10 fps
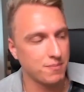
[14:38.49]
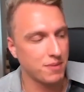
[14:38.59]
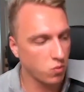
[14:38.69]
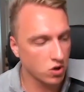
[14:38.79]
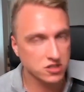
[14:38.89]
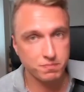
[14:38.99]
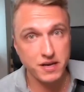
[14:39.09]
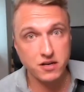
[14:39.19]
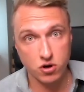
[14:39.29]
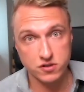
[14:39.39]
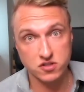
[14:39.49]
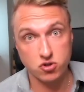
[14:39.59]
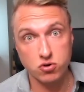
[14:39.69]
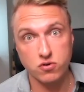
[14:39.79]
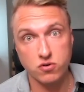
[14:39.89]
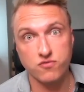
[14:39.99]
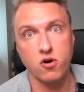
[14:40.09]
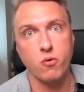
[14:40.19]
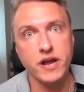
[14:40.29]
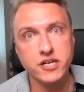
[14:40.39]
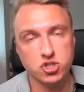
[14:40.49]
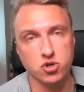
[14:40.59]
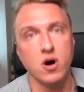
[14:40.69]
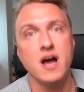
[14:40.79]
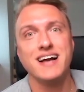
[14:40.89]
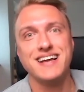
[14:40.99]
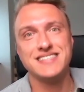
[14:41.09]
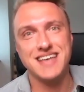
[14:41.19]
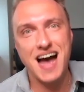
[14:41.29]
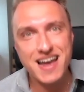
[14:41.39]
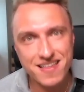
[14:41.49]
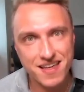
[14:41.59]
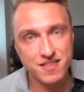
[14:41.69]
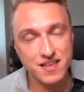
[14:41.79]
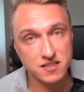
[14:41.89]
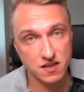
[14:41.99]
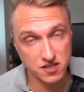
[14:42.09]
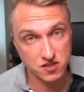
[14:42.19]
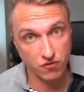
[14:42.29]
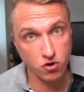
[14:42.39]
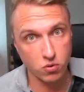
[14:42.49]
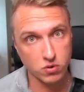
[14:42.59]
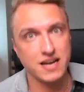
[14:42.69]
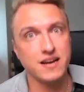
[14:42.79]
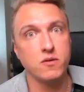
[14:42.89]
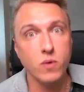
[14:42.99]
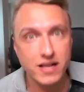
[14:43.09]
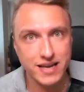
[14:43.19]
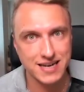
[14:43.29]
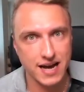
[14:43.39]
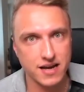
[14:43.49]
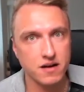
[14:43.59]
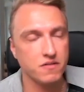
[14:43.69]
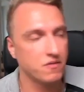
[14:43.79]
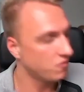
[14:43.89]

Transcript: But once Bitcoin's stock to flow ratio gets higher than this of gold, and it will get higher,